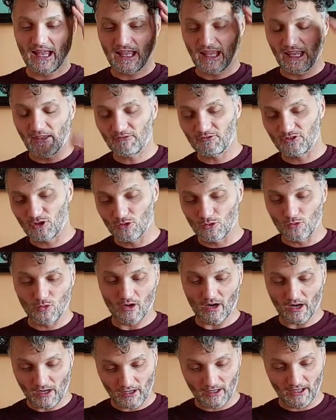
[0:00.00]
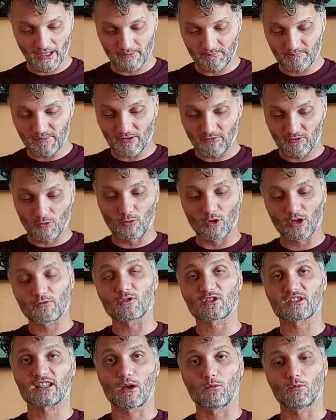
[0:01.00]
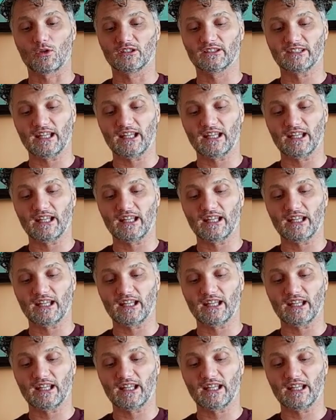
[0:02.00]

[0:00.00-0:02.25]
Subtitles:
If you work for someone,